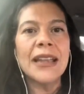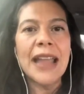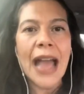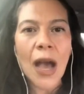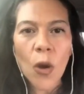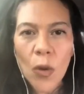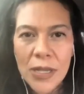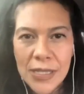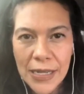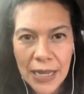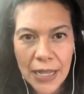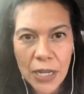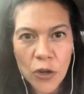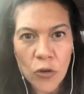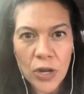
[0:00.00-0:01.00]
Now as
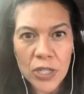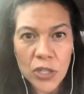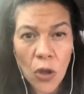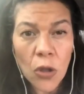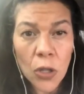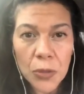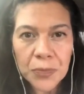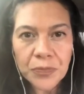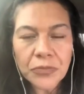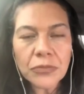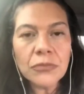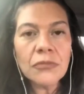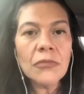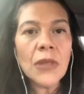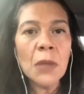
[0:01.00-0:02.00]
an inner adult,
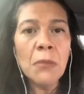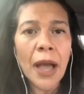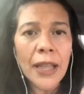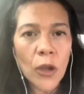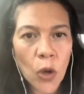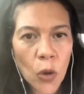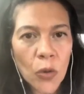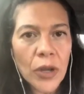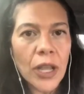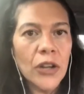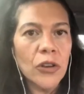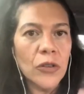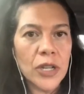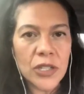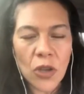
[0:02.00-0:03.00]
my own
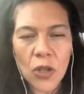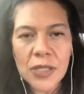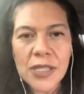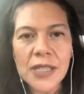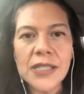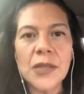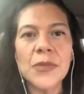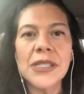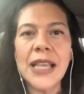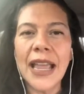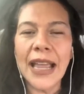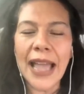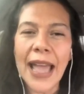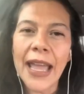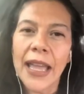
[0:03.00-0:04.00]
inner adult system
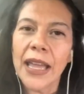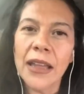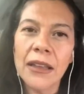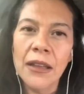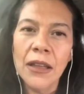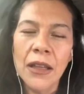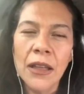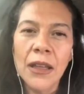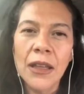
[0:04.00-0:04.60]
saying, hey,